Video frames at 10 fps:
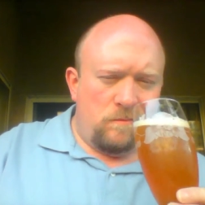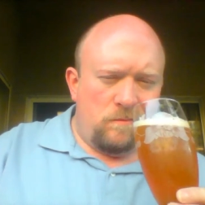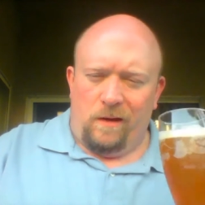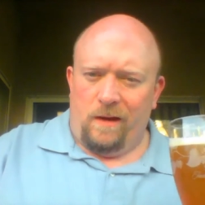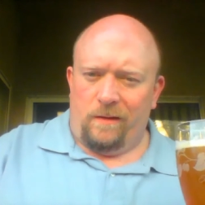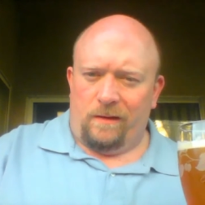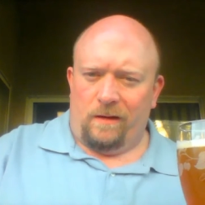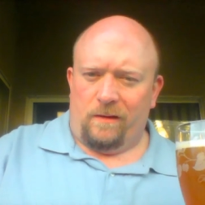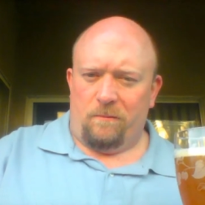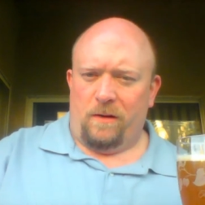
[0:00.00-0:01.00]
And I think
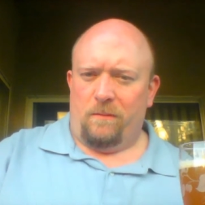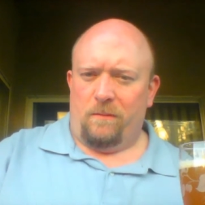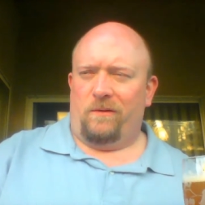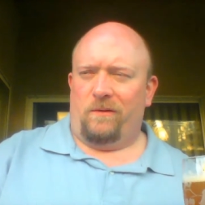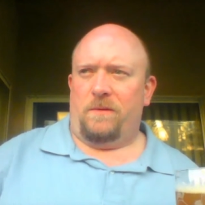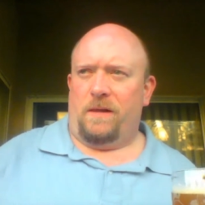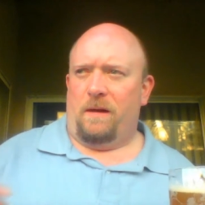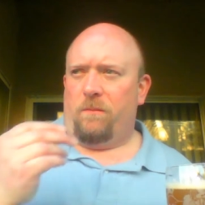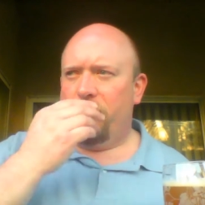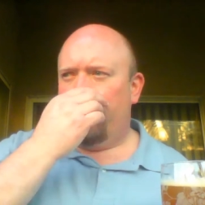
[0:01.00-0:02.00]
that pretty much sums it
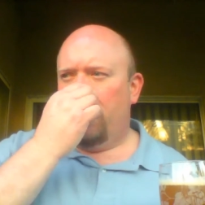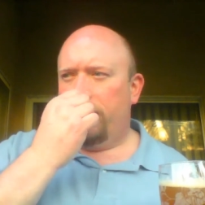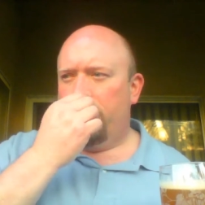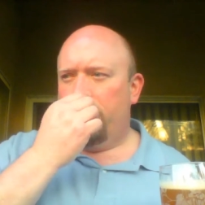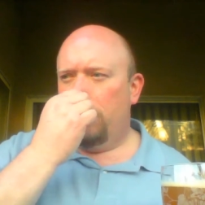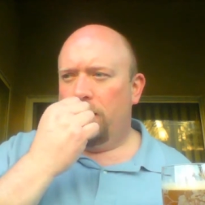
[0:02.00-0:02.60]
up. We've got a